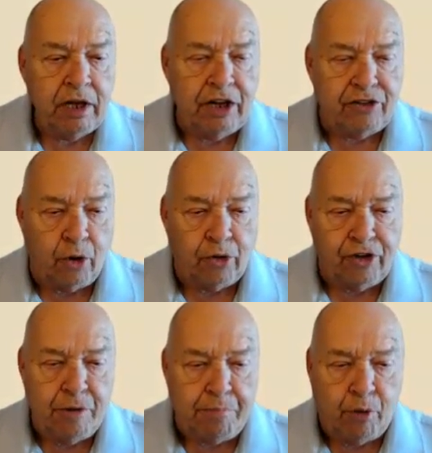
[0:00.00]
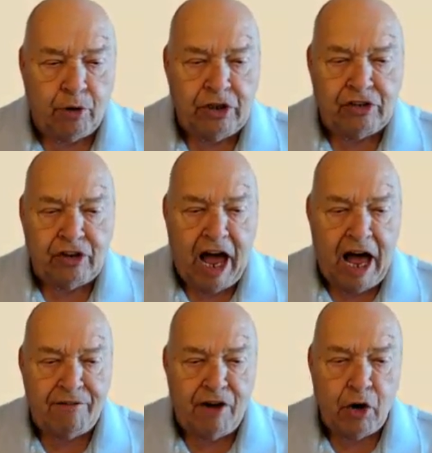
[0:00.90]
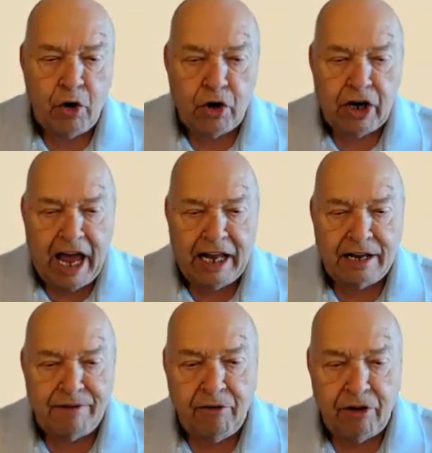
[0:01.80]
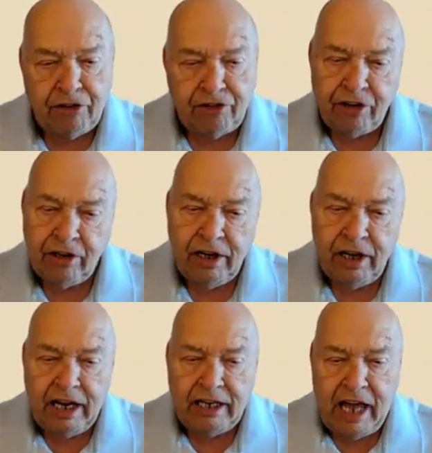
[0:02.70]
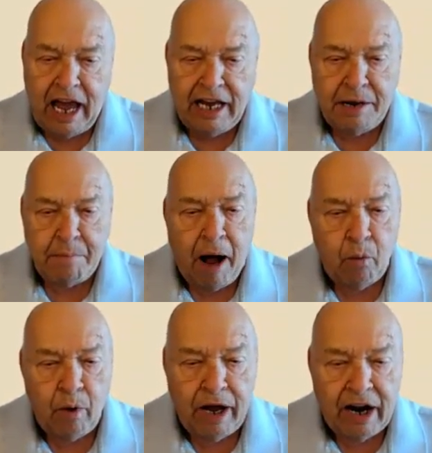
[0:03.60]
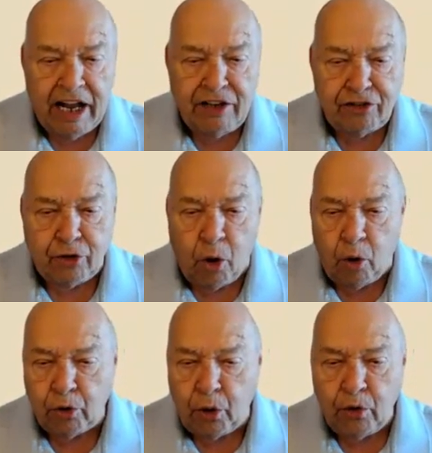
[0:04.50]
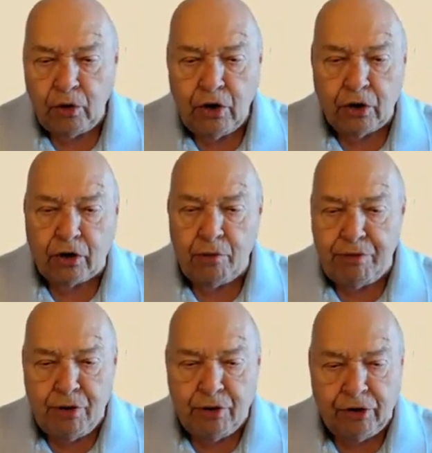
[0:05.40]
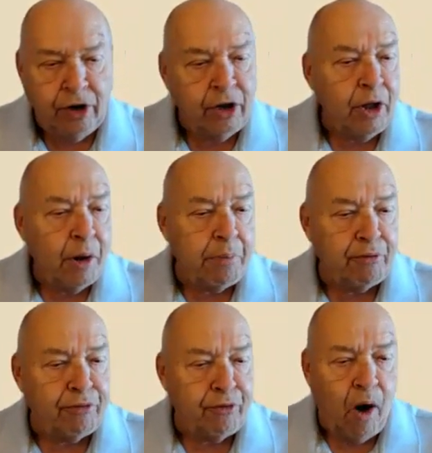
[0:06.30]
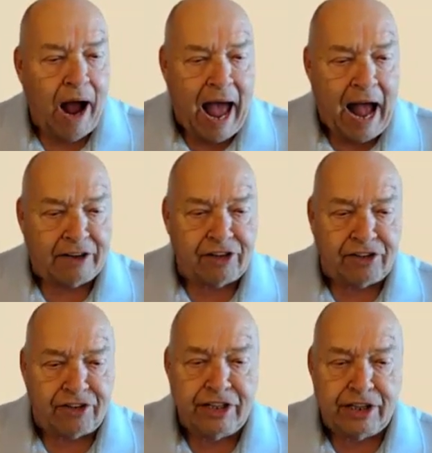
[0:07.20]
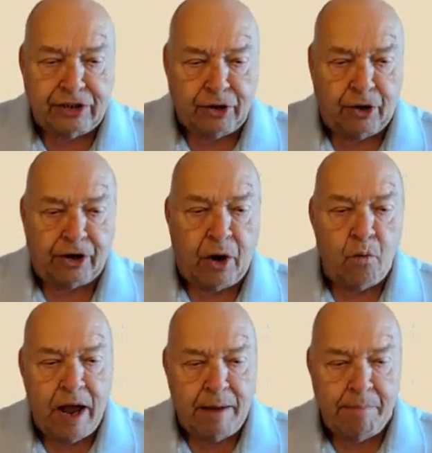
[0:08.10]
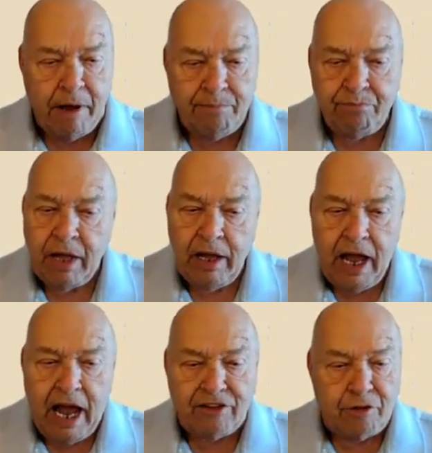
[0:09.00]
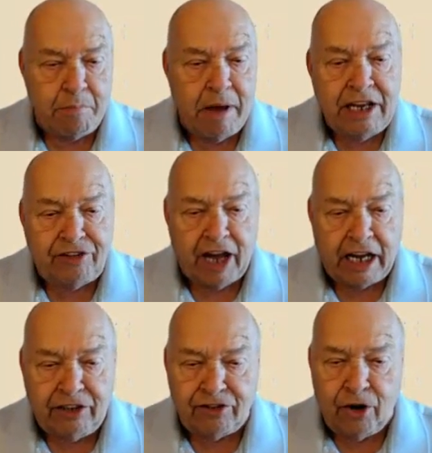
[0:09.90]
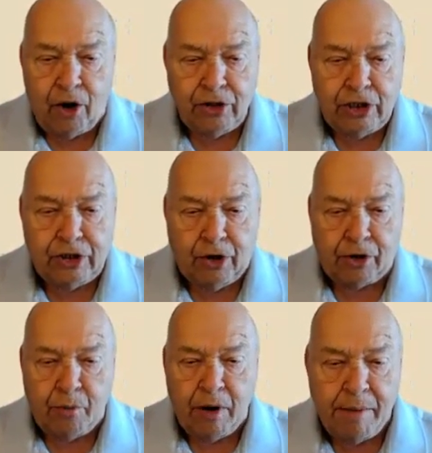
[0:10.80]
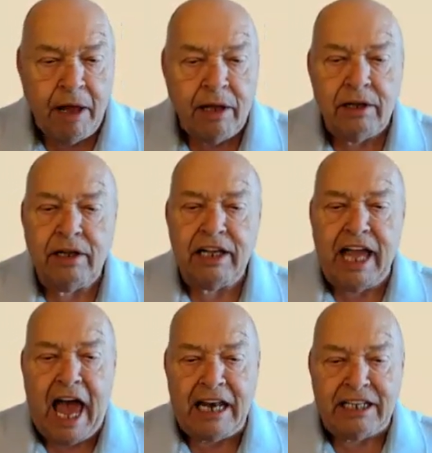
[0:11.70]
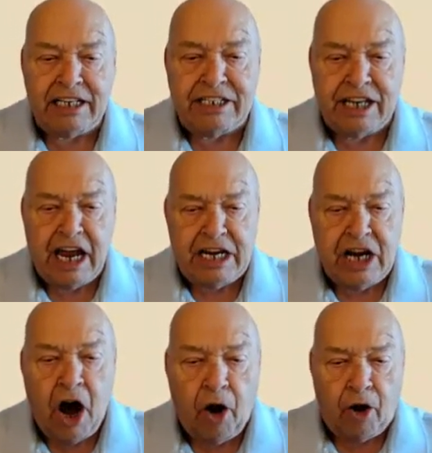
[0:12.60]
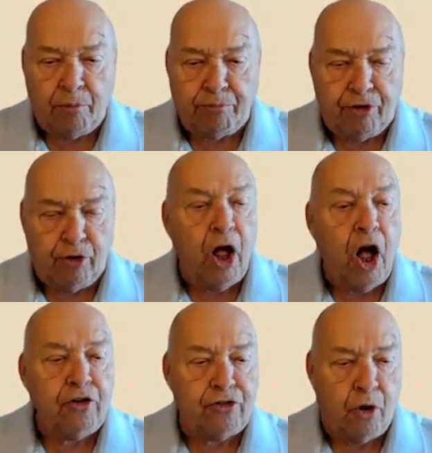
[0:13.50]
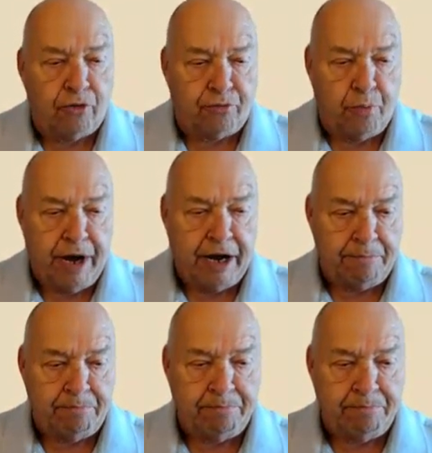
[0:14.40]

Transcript: It's also important to have a good antivirus and anti-malware installed on your computer before accessing the dark web, as many sites on the dark web can contain harmful software.